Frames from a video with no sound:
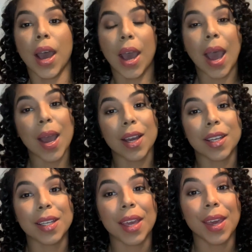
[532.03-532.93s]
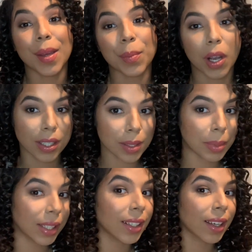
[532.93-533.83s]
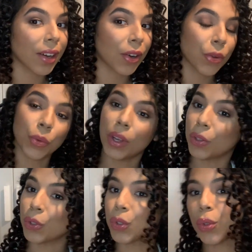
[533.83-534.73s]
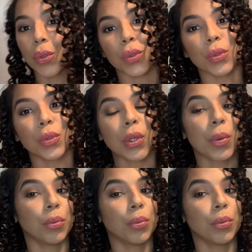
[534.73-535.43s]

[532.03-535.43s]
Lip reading: I am contemplating on whether to